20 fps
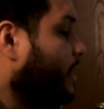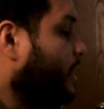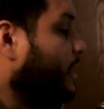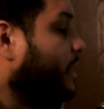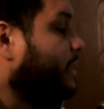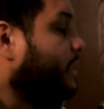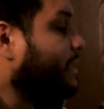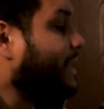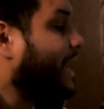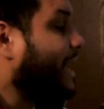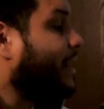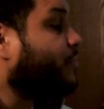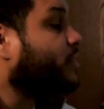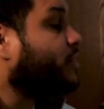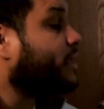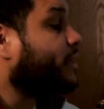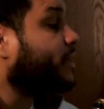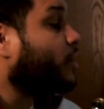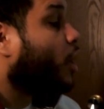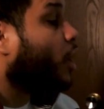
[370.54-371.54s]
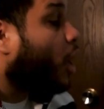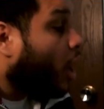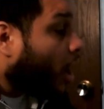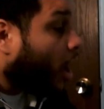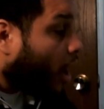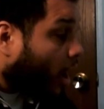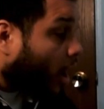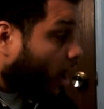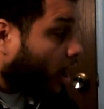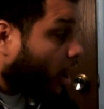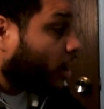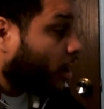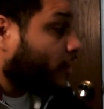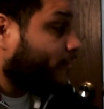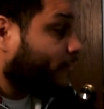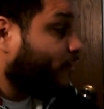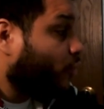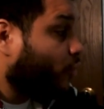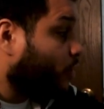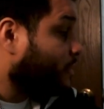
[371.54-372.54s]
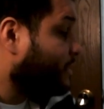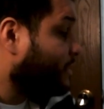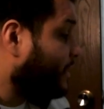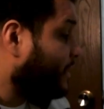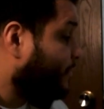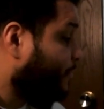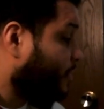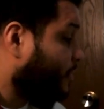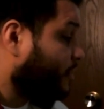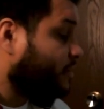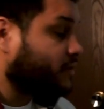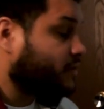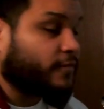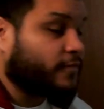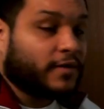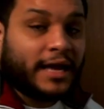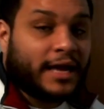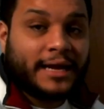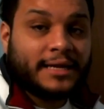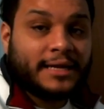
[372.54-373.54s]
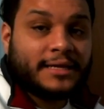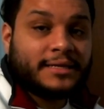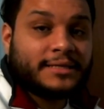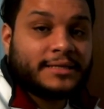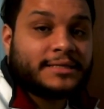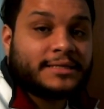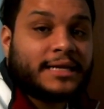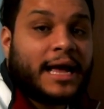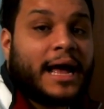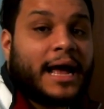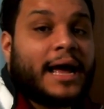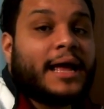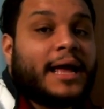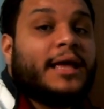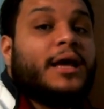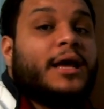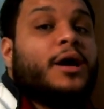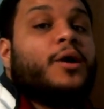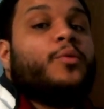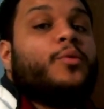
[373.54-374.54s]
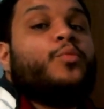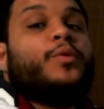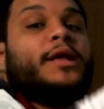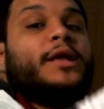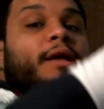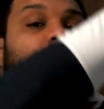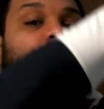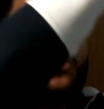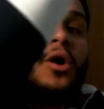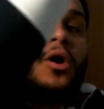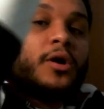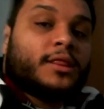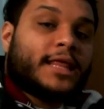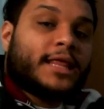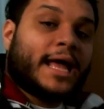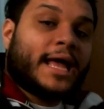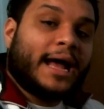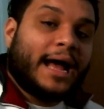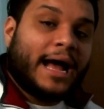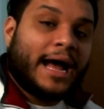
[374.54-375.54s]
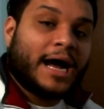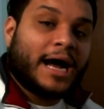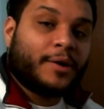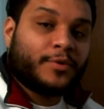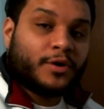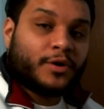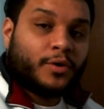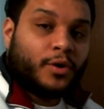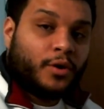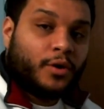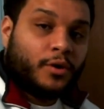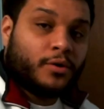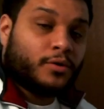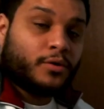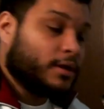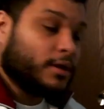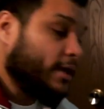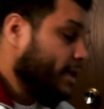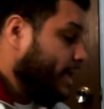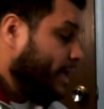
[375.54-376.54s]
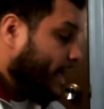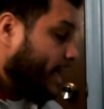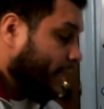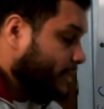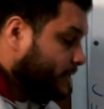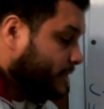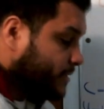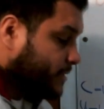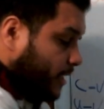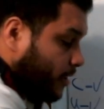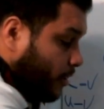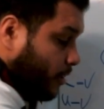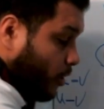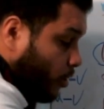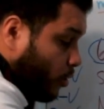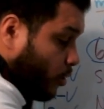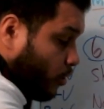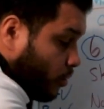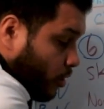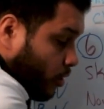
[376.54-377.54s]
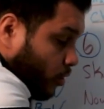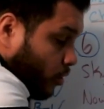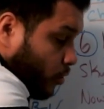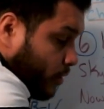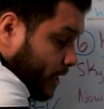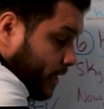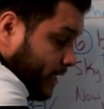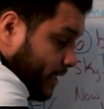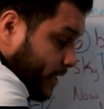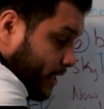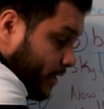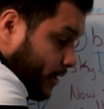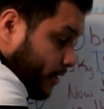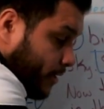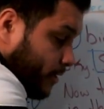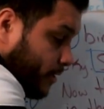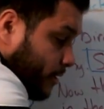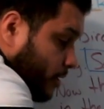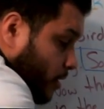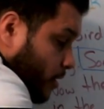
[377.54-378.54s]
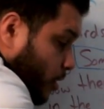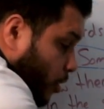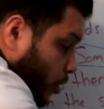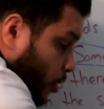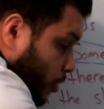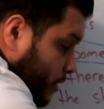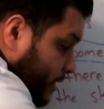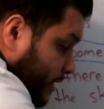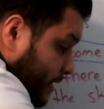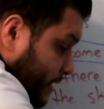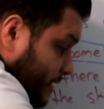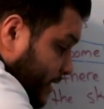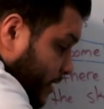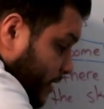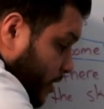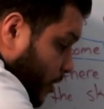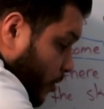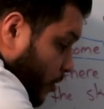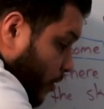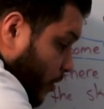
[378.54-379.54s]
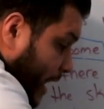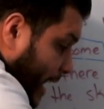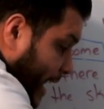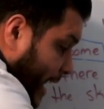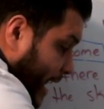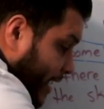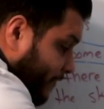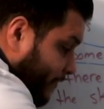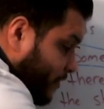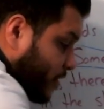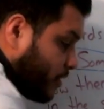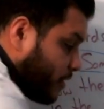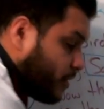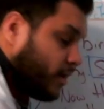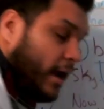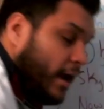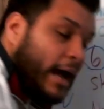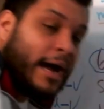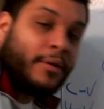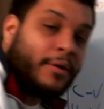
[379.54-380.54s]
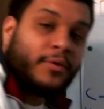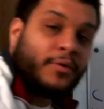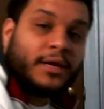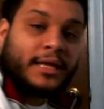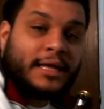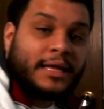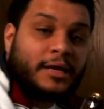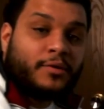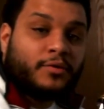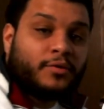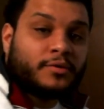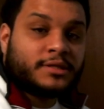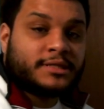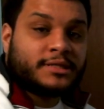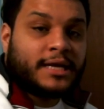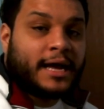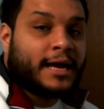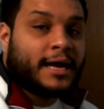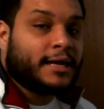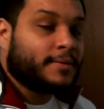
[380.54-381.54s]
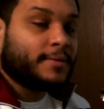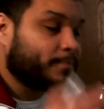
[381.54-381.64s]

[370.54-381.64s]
Now there are 14 birds flying in the sky. We call that our whole. And does our whole go here or does it go after our equal sign?